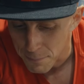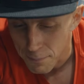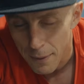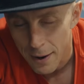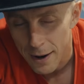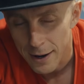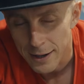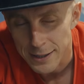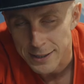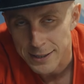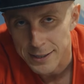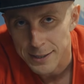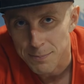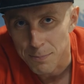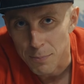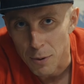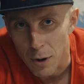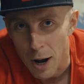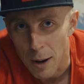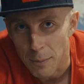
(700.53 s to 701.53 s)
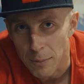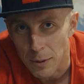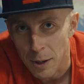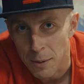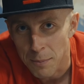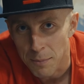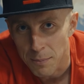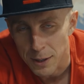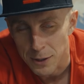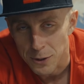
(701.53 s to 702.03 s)
part's
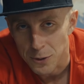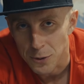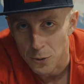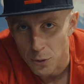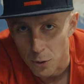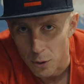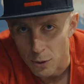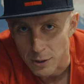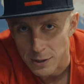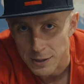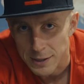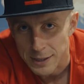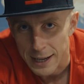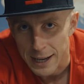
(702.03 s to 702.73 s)
problem but yours,